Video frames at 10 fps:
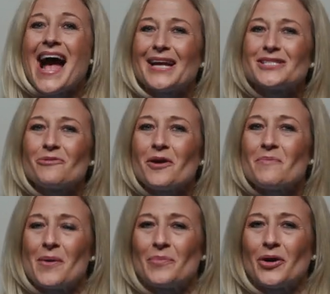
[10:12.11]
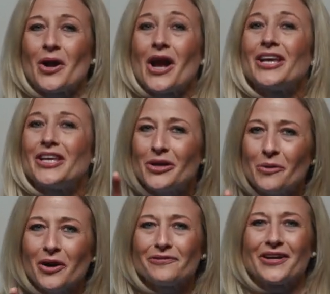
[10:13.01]
As you remember, you
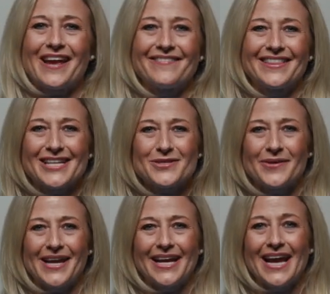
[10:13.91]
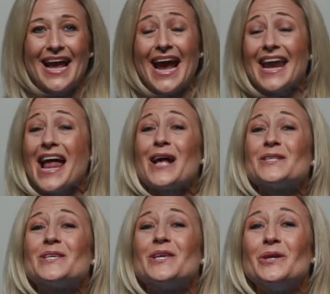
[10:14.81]
are forgiven this week. And
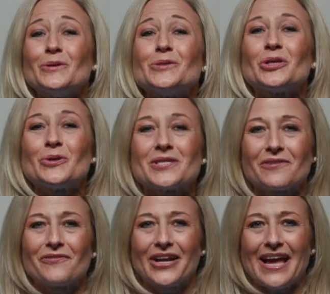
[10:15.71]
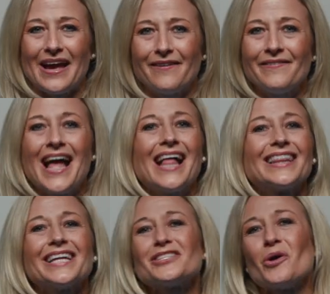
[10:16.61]
as you choose to forgive,
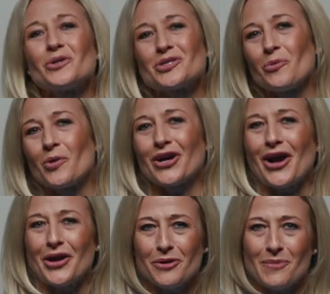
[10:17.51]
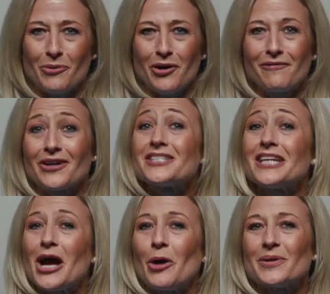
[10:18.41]
let's also work on our memory verse
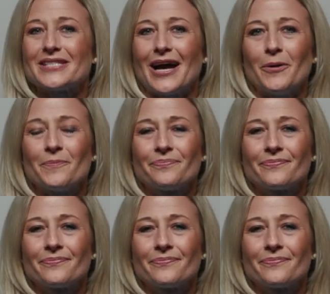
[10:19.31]
to help us out.